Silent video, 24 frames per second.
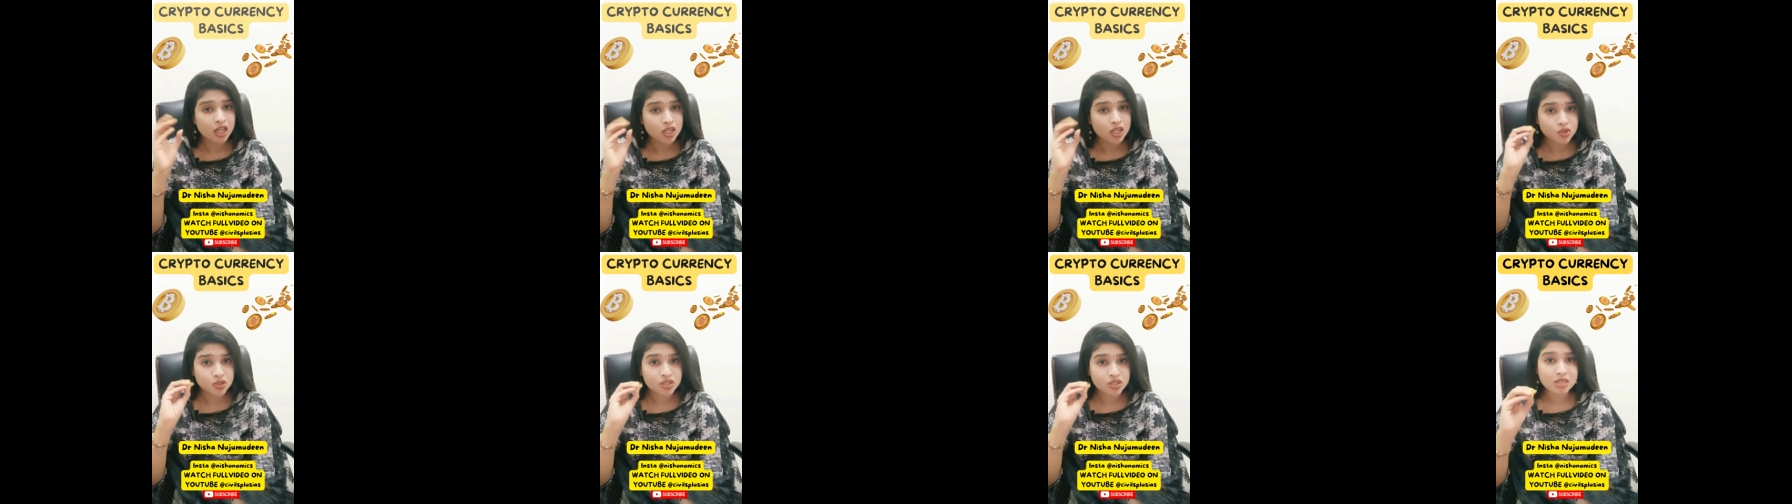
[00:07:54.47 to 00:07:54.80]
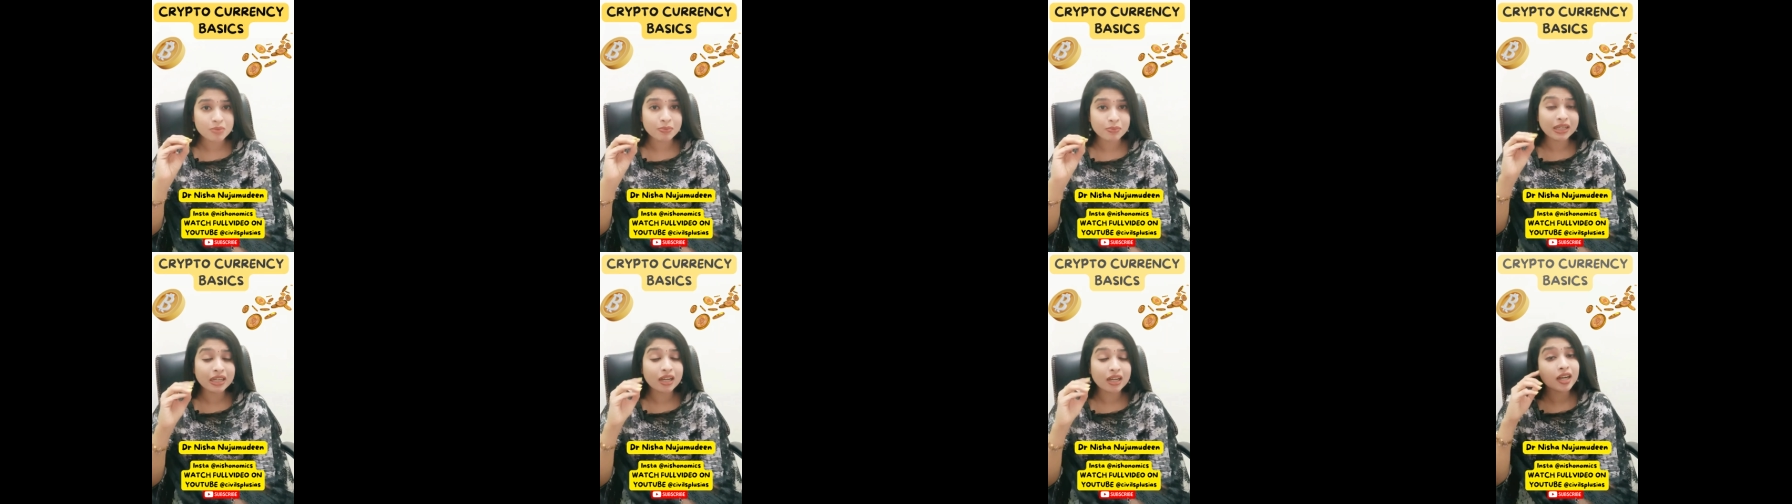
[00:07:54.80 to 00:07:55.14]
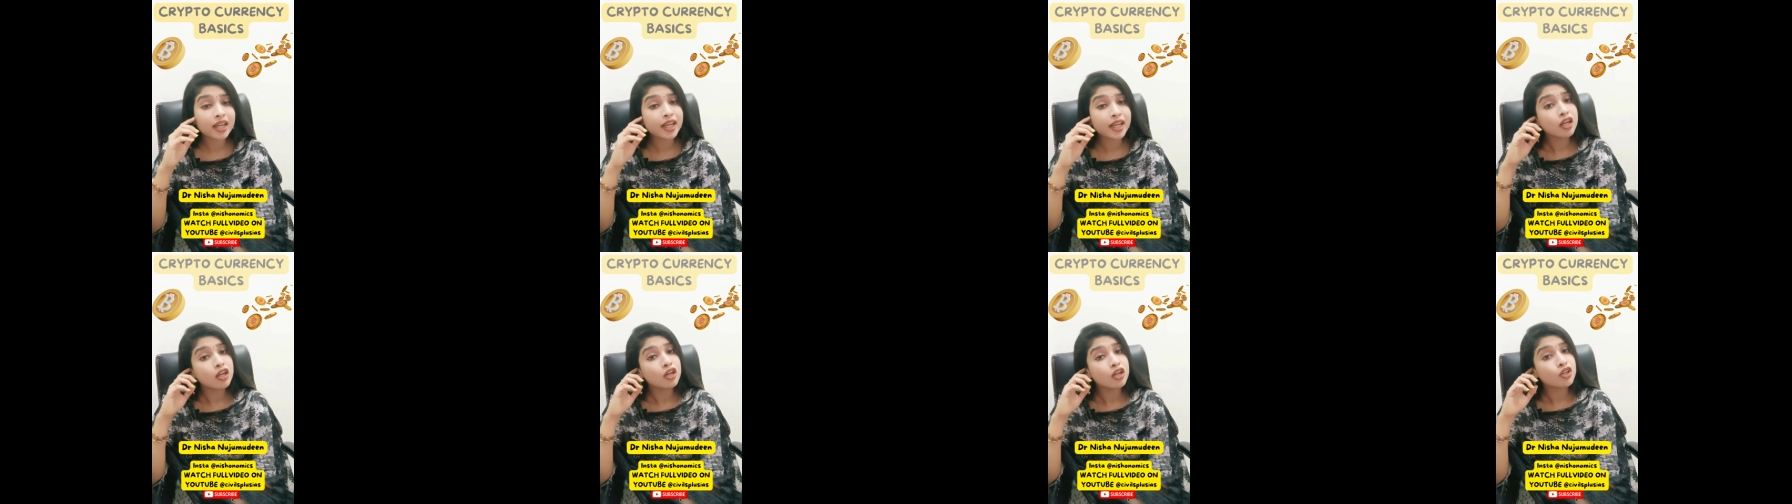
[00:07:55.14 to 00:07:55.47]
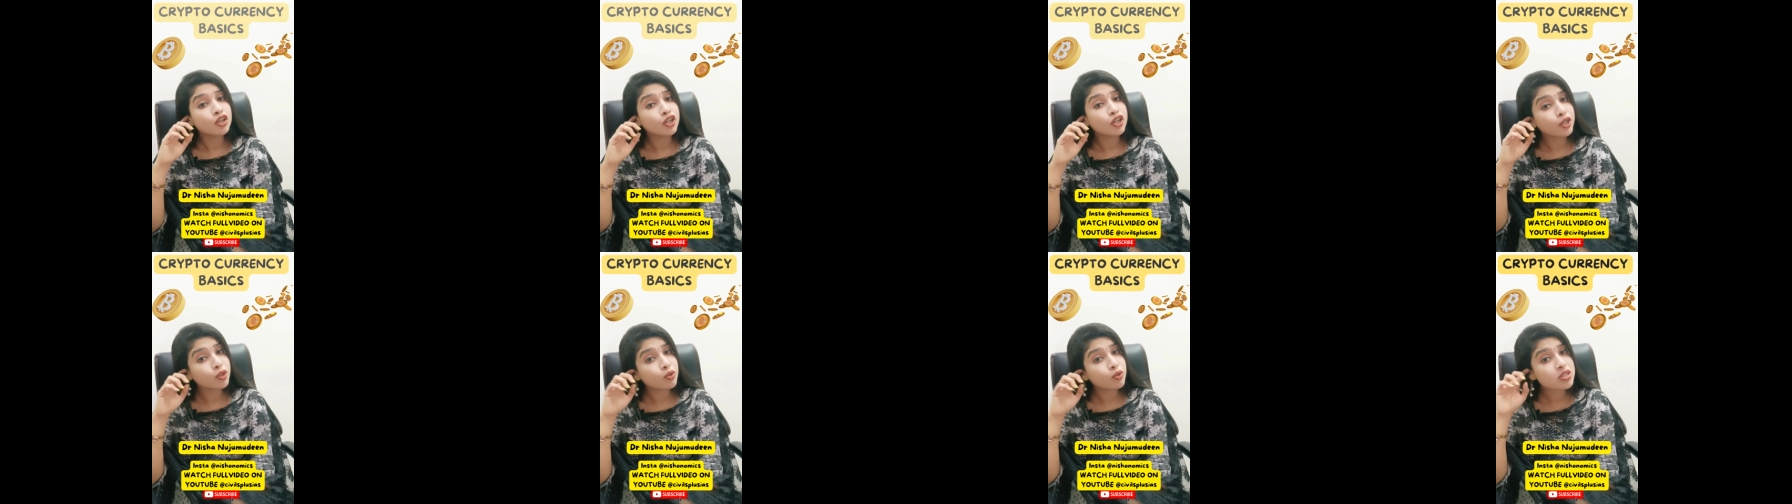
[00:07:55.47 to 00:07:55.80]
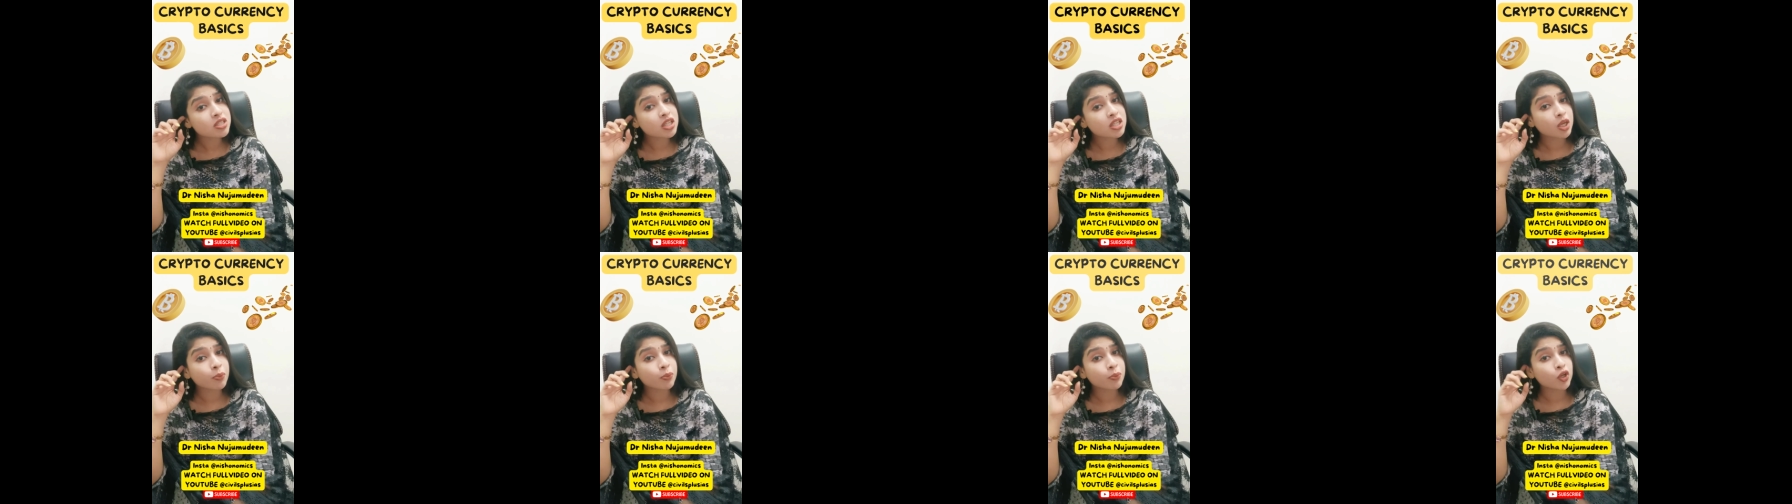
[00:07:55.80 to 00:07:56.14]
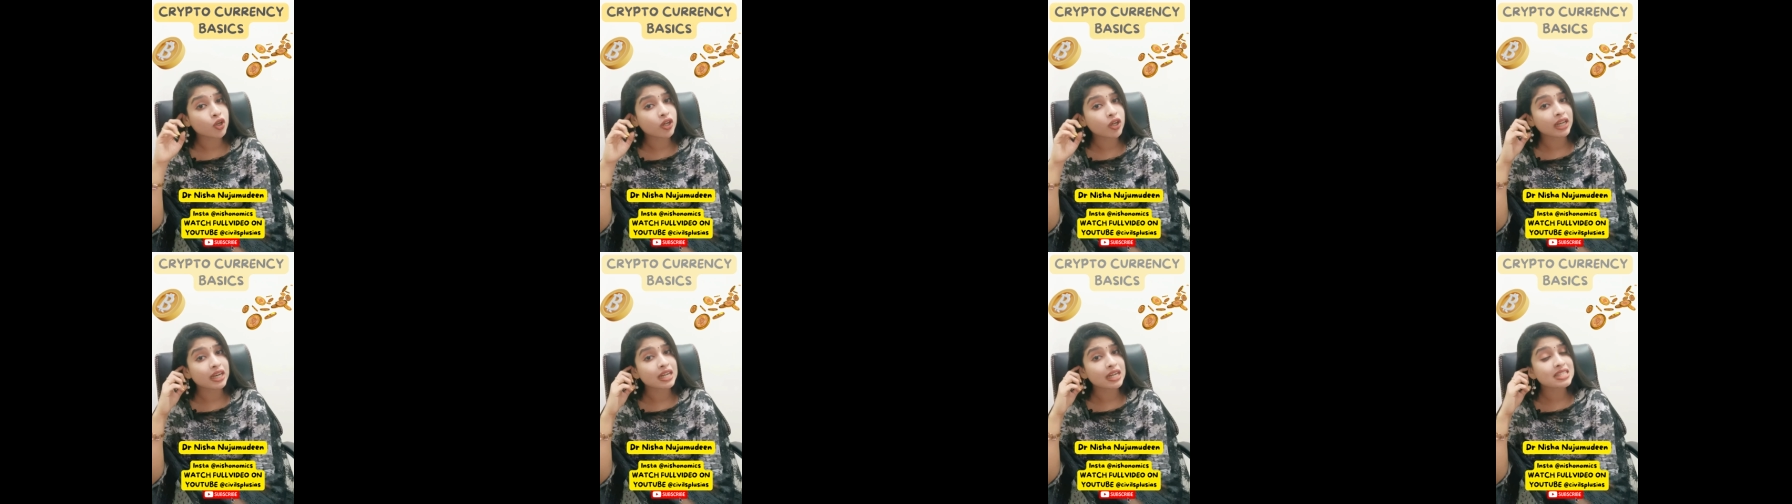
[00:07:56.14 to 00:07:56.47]
So similarly, to use
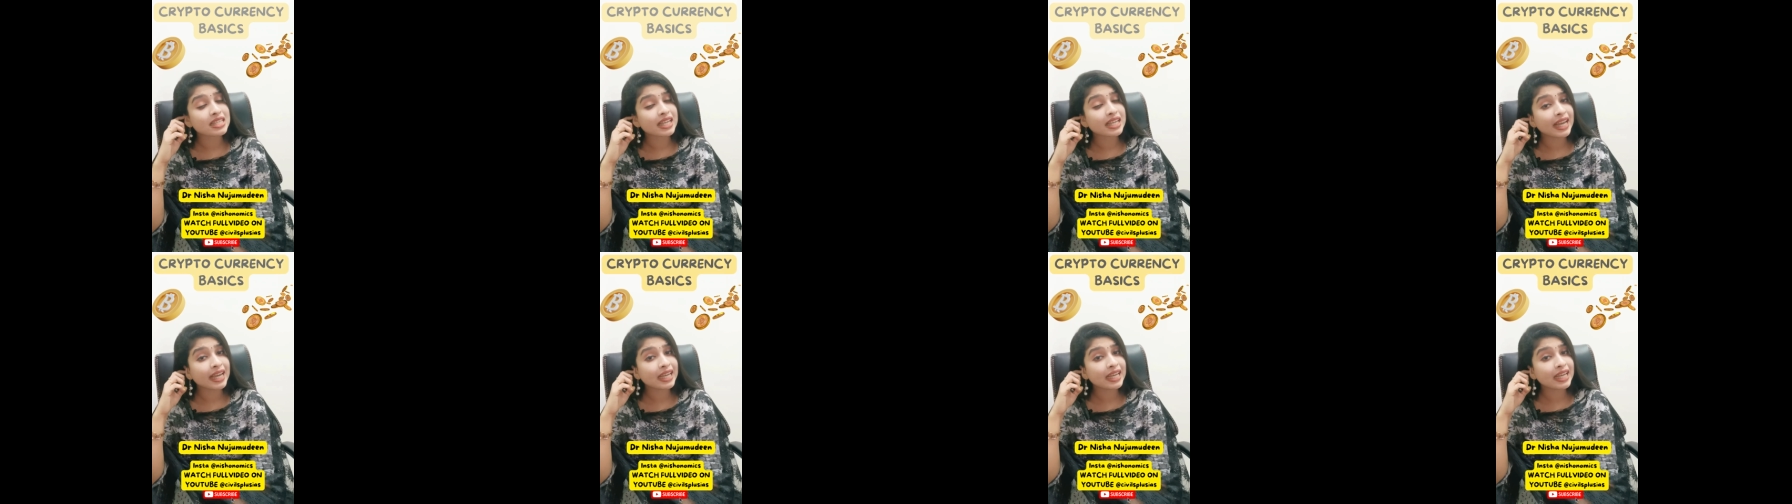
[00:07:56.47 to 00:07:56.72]
cryptocurrency,